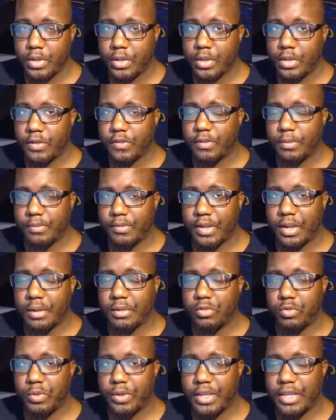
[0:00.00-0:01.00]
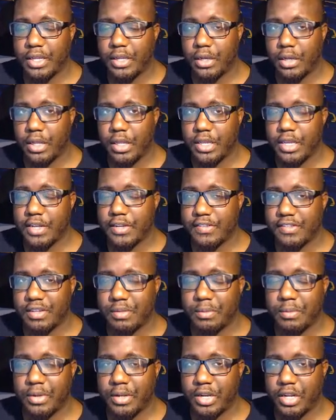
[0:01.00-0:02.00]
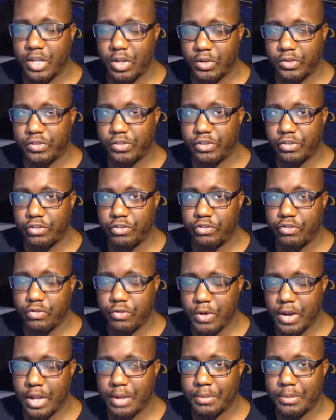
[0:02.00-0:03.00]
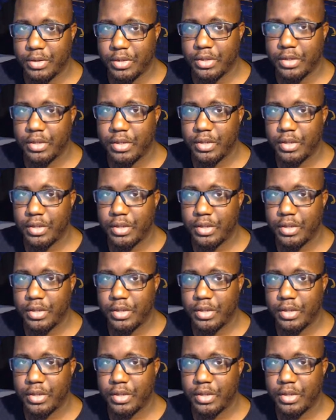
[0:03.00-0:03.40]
Sometimes we can look at someone else's trauma